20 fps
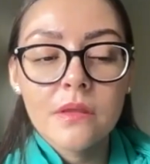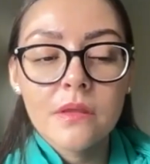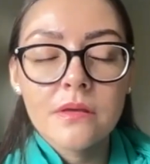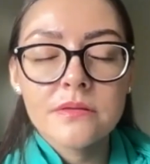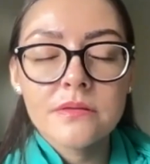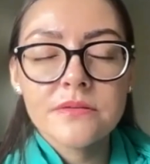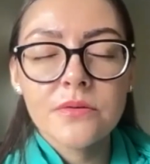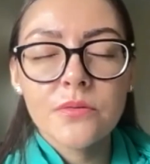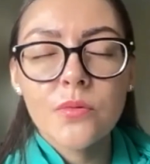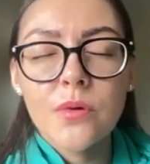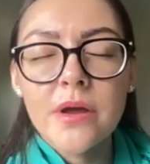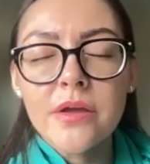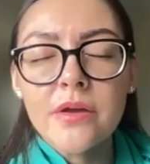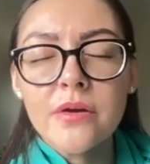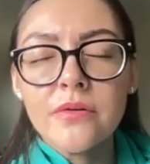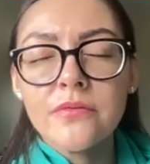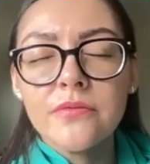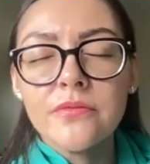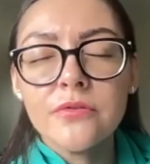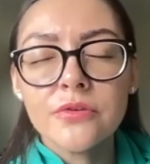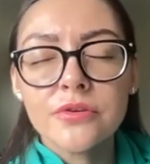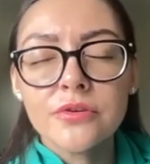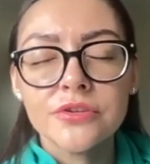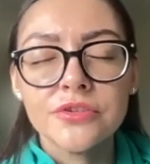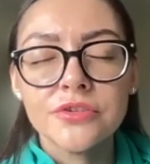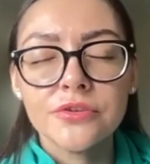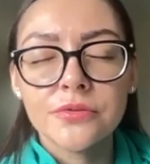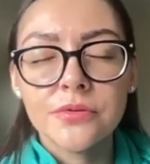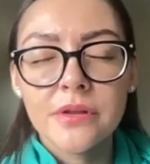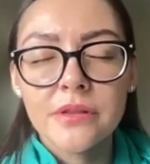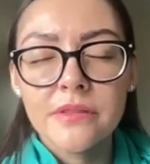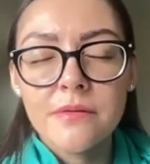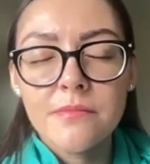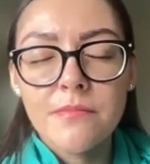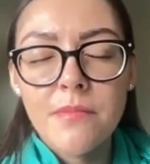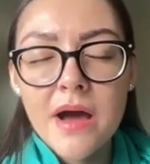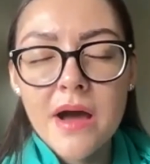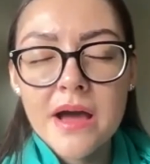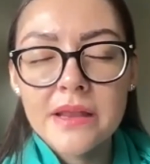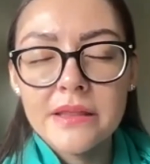as a way of nurturing the
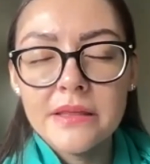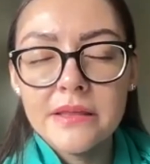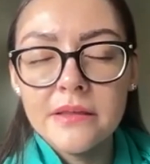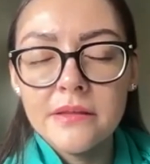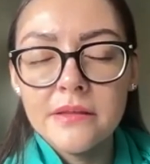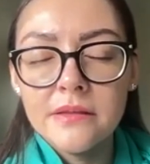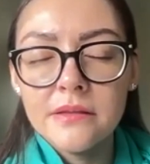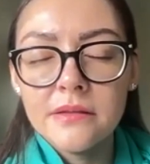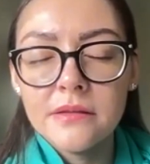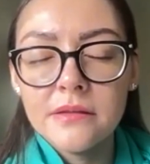body.